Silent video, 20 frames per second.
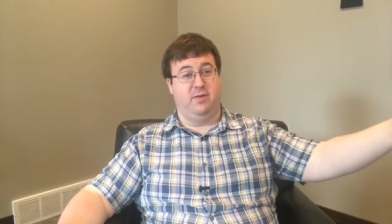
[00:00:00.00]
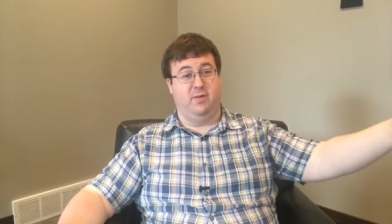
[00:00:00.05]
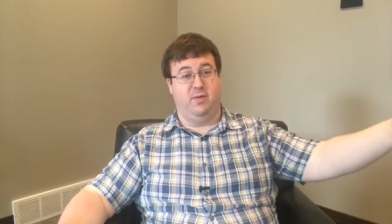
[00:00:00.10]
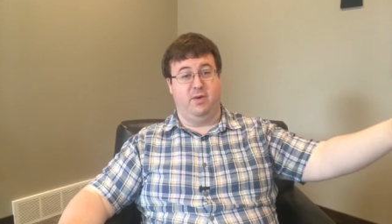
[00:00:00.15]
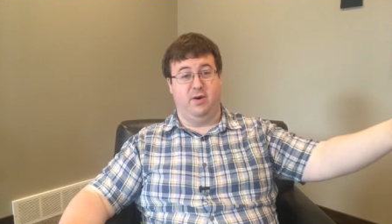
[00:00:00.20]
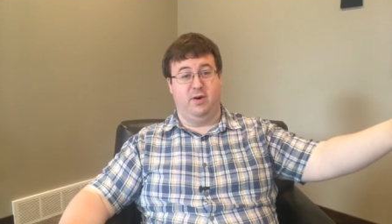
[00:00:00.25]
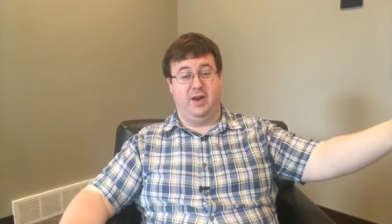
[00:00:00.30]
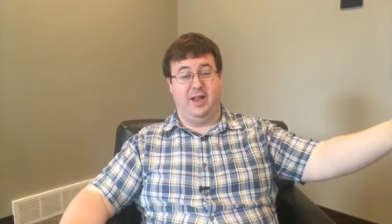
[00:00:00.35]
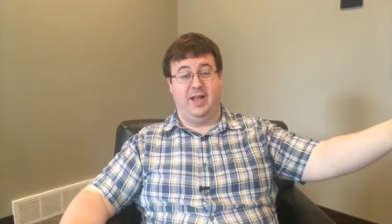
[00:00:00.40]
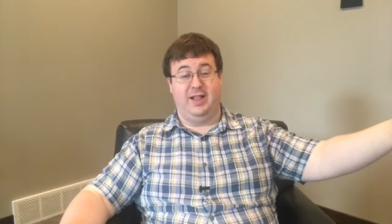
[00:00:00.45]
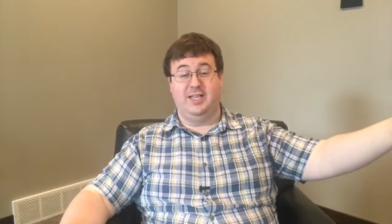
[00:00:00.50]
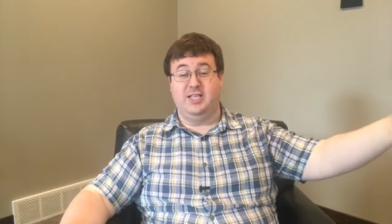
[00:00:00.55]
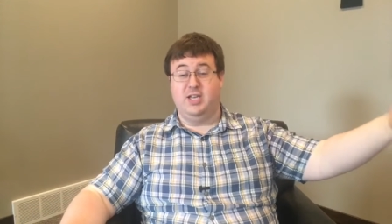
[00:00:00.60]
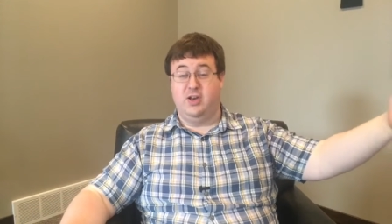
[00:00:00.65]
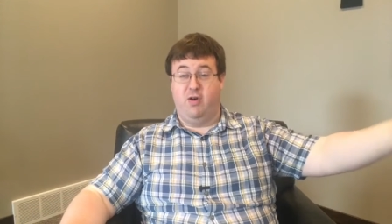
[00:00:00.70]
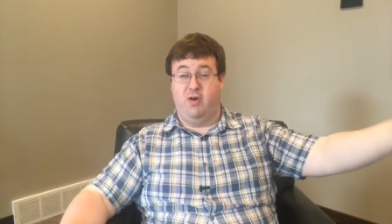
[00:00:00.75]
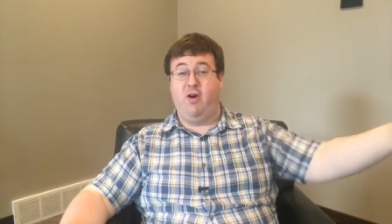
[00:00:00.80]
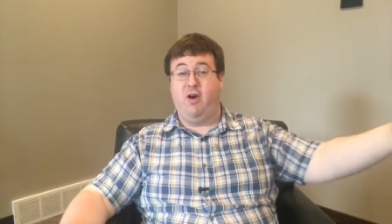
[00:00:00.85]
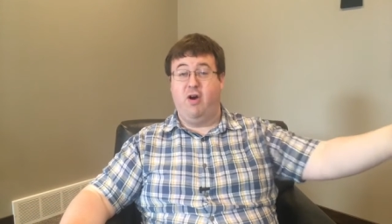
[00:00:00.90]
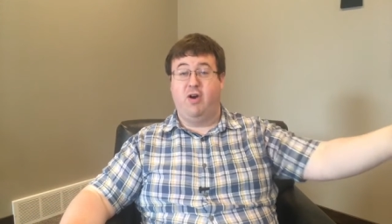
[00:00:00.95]
where at least in
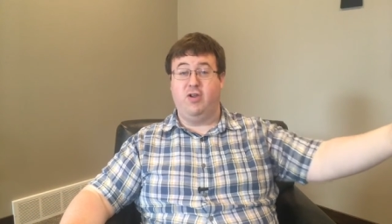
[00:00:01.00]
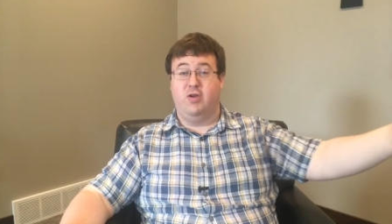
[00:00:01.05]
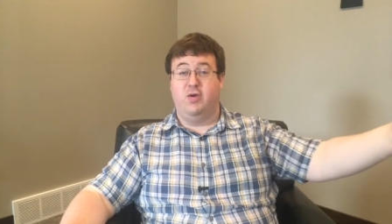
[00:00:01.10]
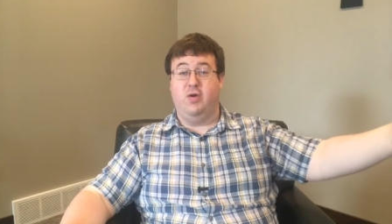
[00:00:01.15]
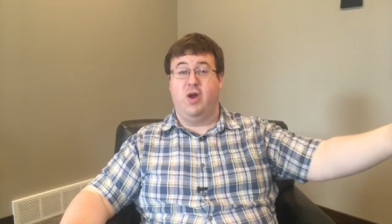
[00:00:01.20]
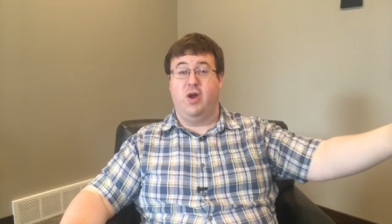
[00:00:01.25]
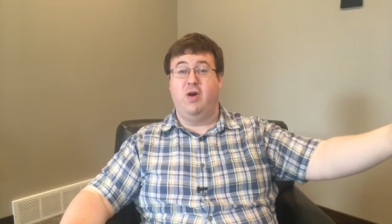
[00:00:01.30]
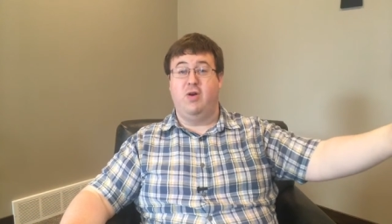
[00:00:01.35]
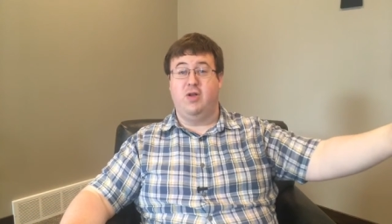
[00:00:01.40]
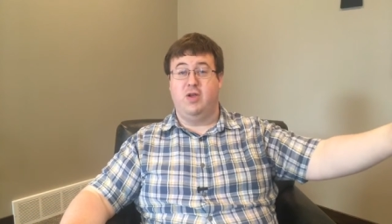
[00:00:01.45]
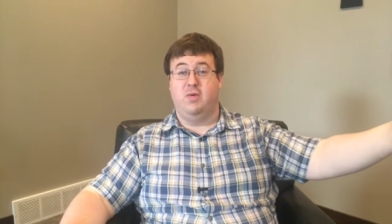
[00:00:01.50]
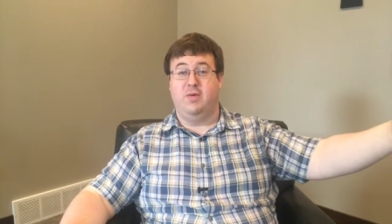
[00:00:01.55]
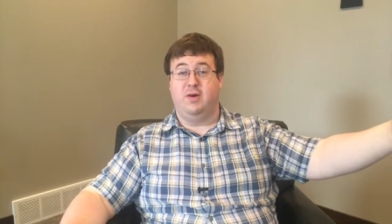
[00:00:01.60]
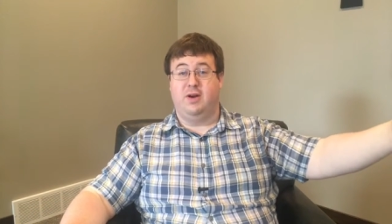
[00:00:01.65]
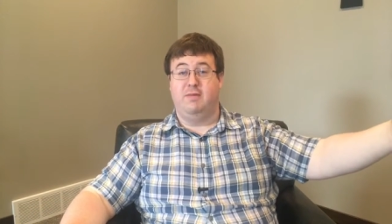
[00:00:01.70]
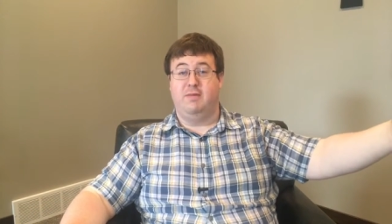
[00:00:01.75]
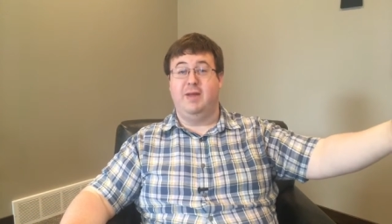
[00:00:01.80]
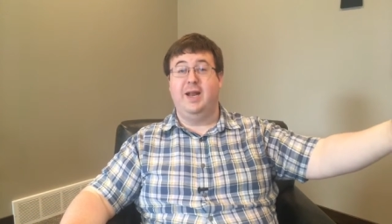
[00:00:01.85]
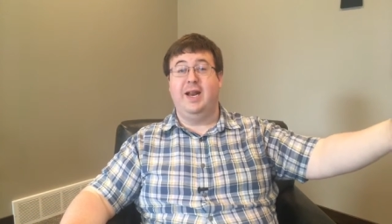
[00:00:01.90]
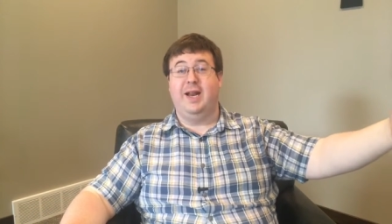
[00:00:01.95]
your heart you know you were
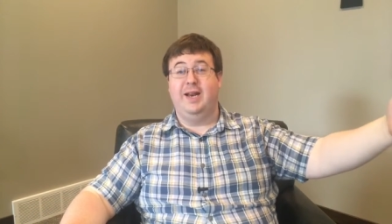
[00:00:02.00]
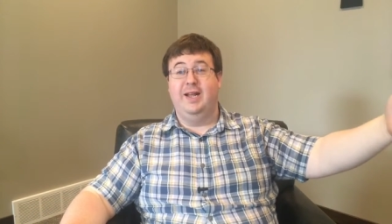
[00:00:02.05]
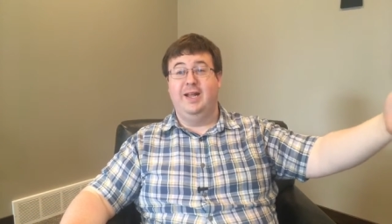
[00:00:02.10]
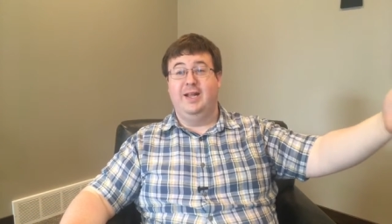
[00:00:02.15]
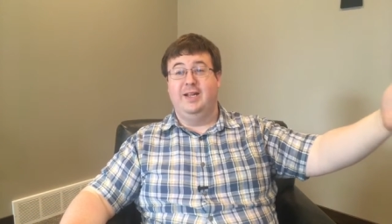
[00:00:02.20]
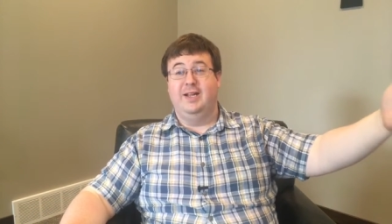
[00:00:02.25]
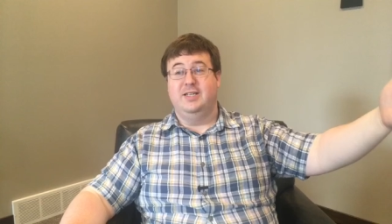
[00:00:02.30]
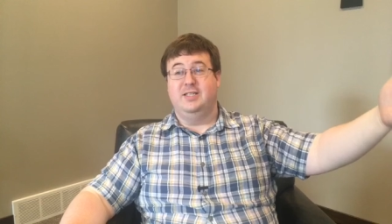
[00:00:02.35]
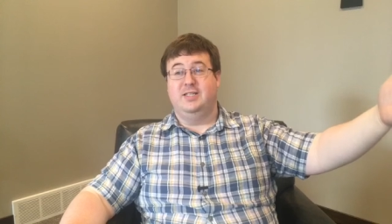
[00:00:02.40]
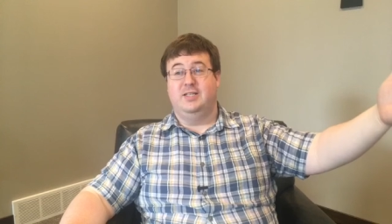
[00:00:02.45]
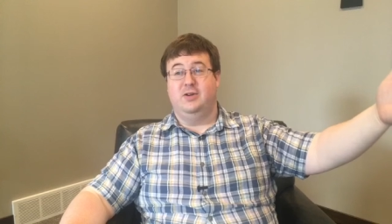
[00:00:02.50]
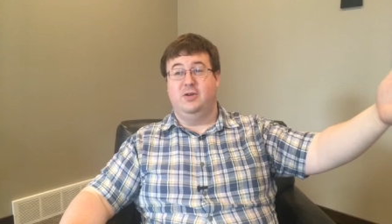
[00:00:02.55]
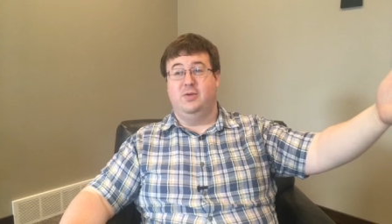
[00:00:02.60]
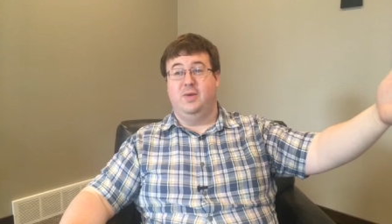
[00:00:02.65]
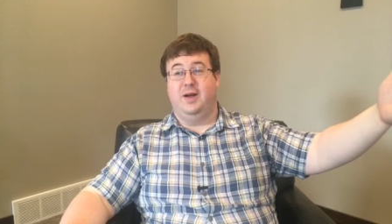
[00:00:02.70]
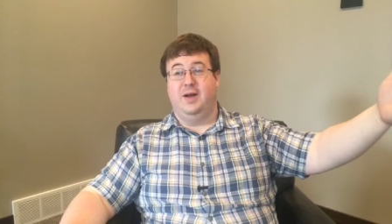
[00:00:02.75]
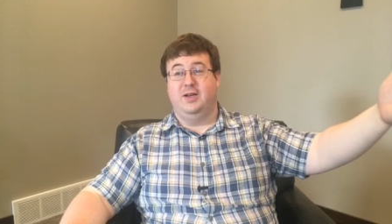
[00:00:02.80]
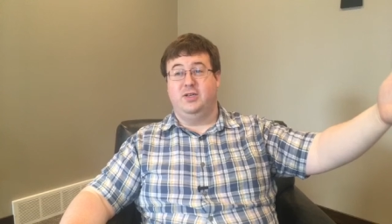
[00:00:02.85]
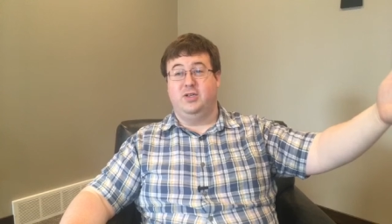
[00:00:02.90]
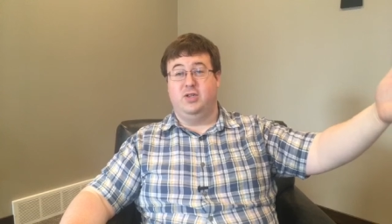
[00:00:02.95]
committed to
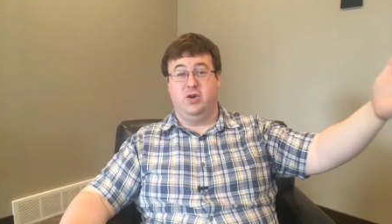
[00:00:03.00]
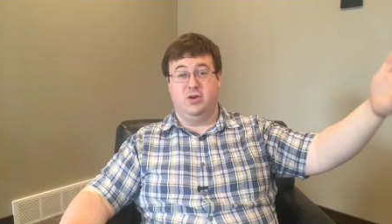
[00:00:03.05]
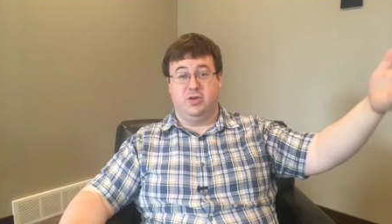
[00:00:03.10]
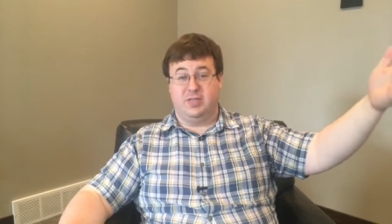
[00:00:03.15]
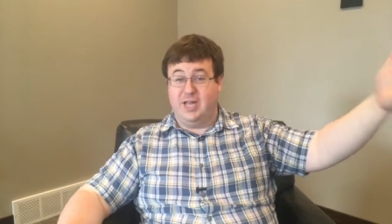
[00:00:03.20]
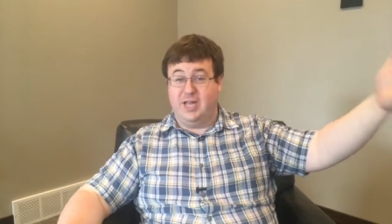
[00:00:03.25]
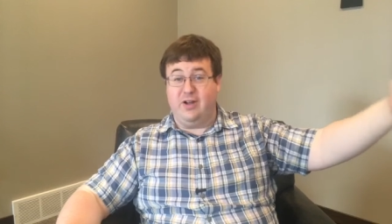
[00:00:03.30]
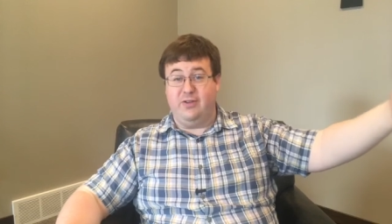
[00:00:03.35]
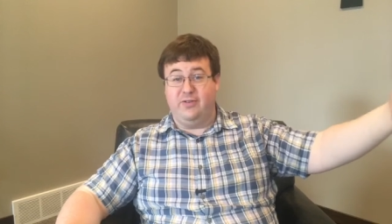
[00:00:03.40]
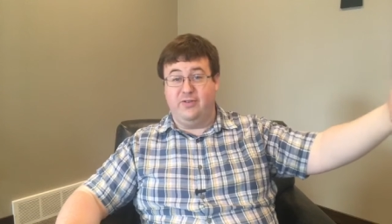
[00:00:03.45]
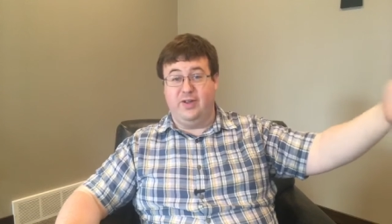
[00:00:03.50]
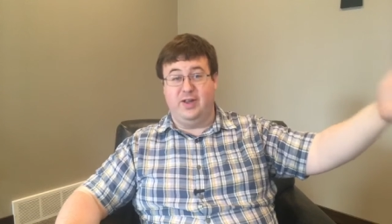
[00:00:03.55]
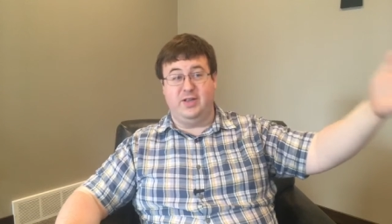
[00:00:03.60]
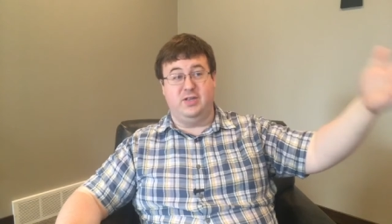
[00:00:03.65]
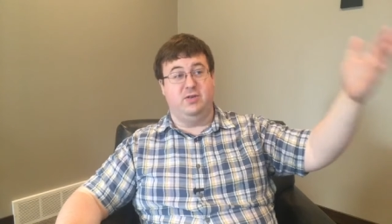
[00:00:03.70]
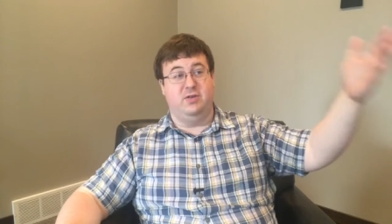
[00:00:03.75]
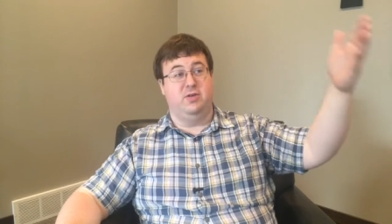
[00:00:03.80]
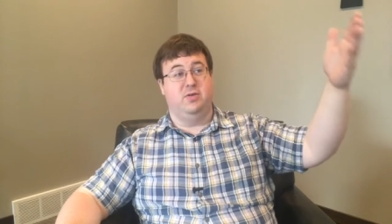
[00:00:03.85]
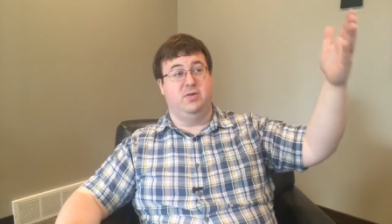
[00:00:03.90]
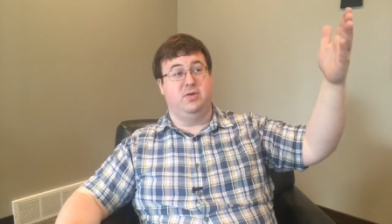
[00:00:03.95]
uh, to yourself and
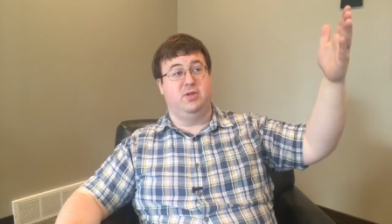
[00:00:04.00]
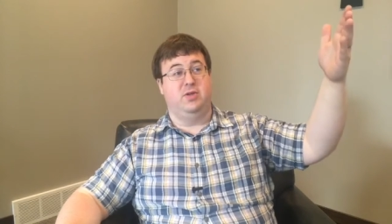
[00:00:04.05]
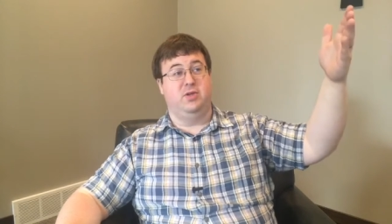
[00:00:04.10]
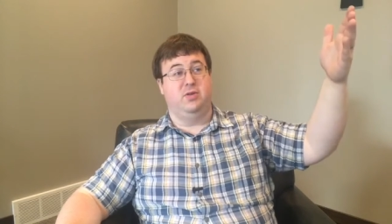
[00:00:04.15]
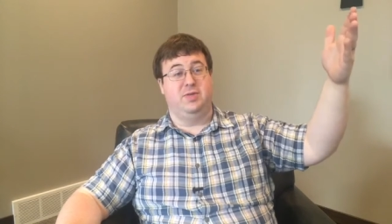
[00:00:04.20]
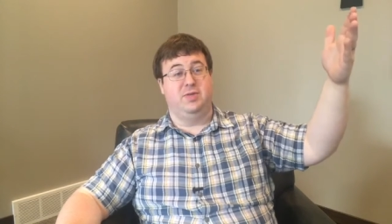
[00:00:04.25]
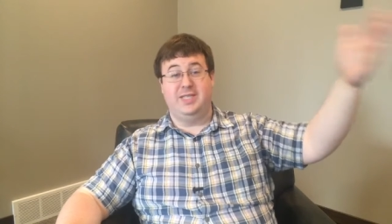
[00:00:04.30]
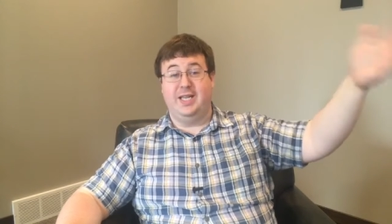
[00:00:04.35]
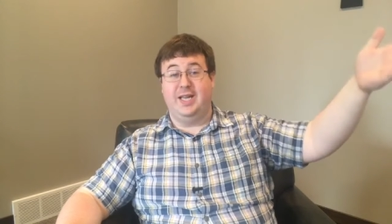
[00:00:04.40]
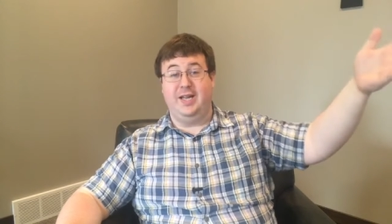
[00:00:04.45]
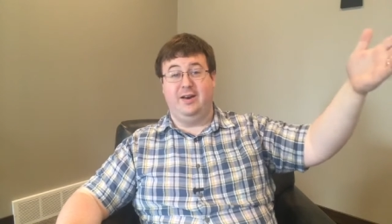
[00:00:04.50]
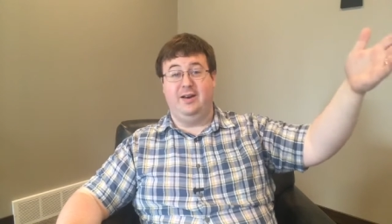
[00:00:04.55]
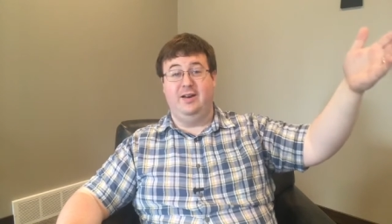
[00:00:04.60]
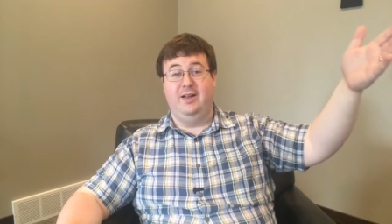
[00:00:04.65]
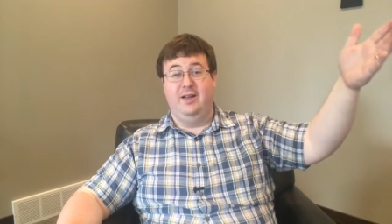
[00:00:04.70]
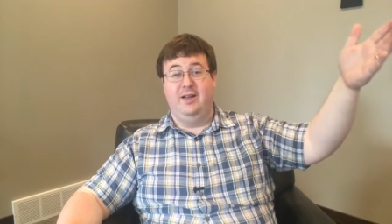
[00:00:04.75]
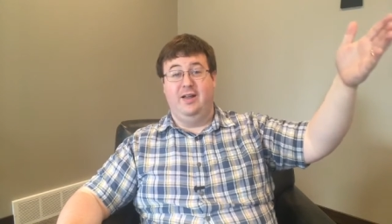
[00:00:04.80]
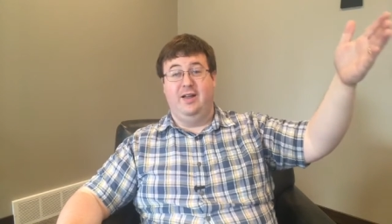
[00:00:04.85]
to to sin